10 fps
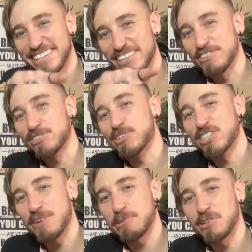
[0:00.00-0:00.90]
if you switch
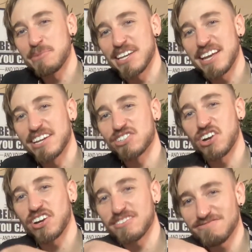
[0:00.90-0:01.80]
it up a little bit and you
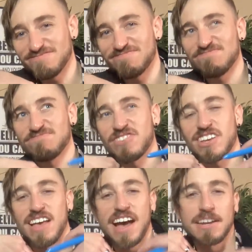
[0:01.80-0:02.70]
start
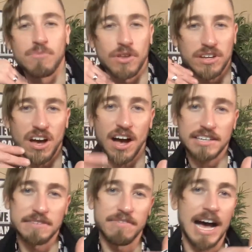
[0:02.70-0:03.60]
adding more of the
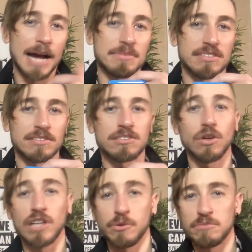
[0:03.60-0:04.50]
cocky vibes, the
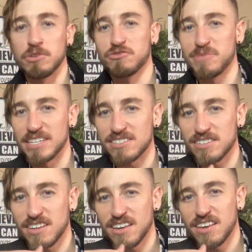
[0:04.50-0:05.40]
slow language
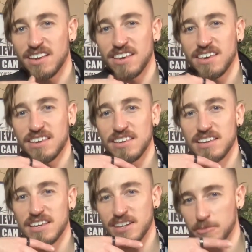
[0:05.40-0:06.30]
movements,
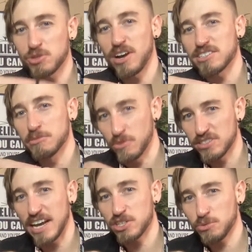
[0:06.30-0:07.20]
it comes across a little more
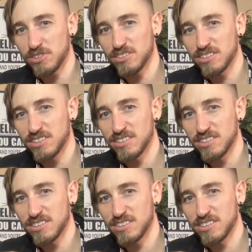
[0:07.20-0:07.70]
sexual.